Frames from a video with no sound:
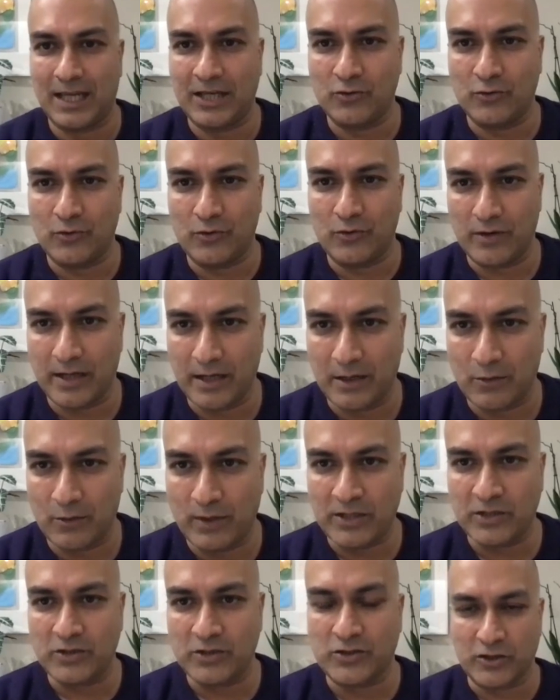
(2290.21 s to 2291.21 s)
in your when
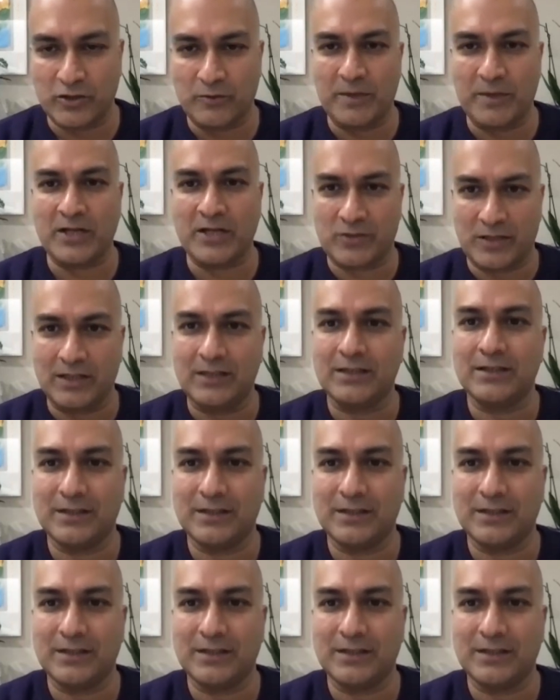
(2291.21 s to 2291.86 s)
you do your mantra?